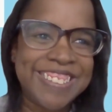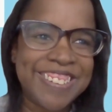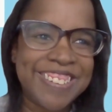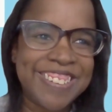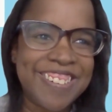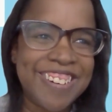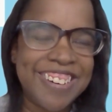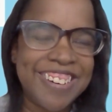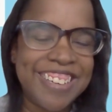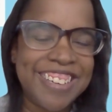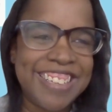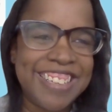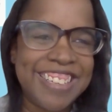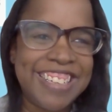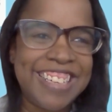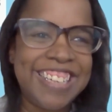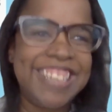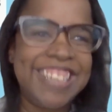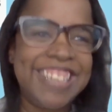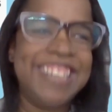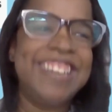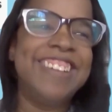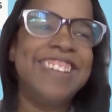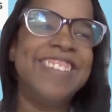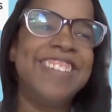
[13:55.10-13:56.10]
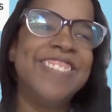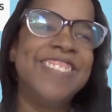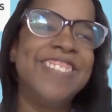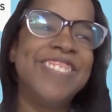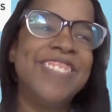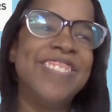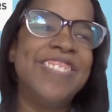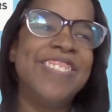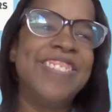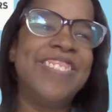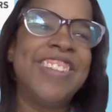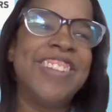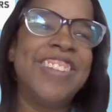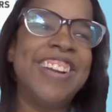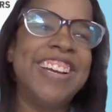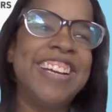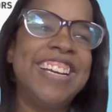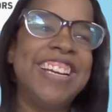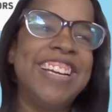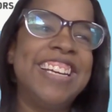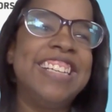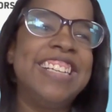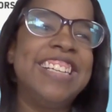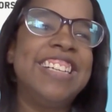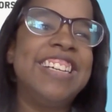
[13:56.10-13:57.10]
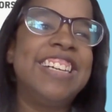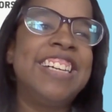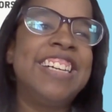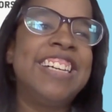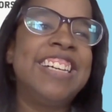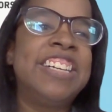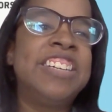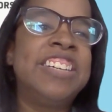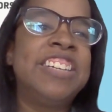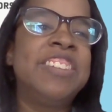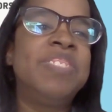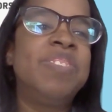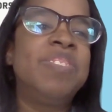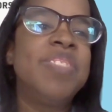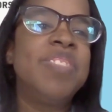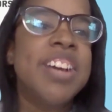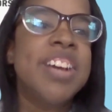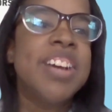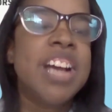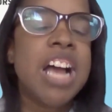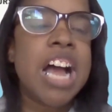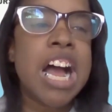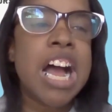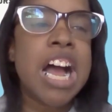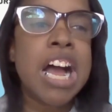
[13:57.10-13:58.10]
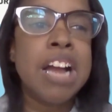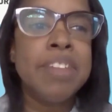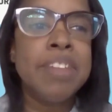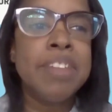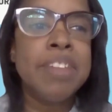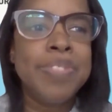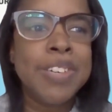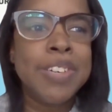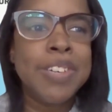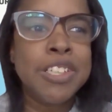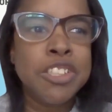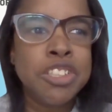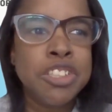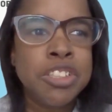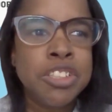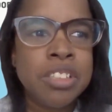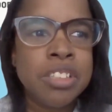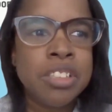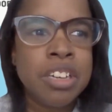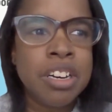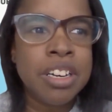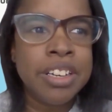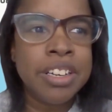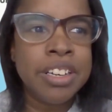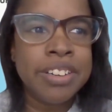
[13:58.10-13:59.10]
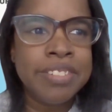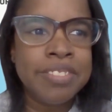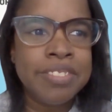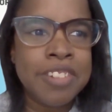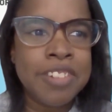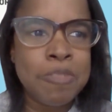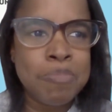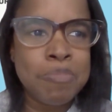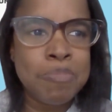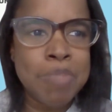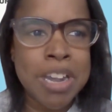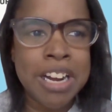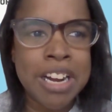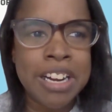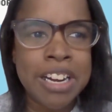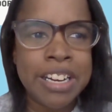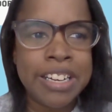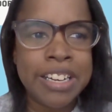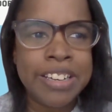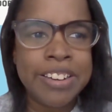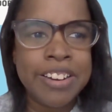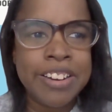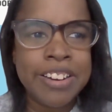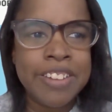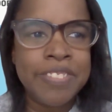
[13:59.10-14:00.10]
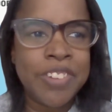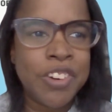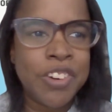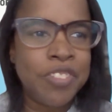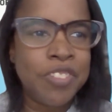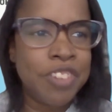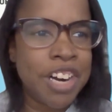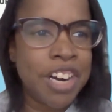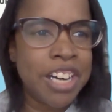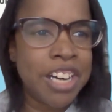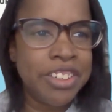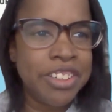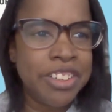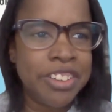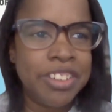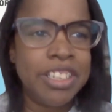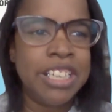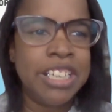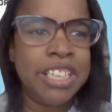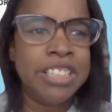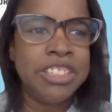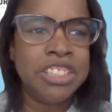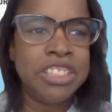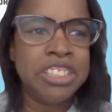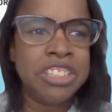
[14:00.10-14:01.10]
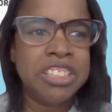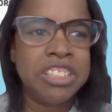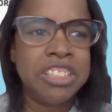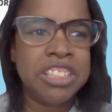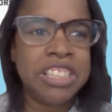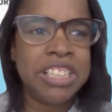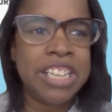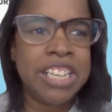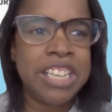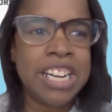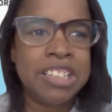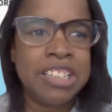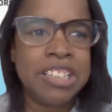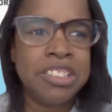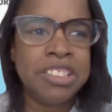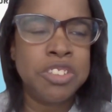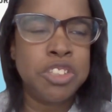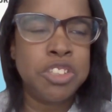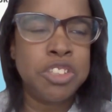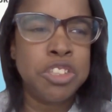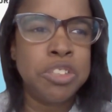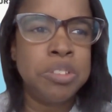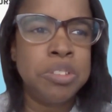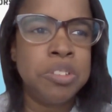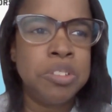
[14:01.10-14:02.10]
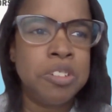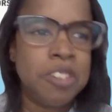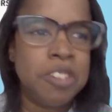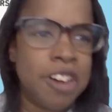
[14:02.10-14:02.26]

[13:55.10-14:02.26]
started it when um, I first started with my provider agency I go to,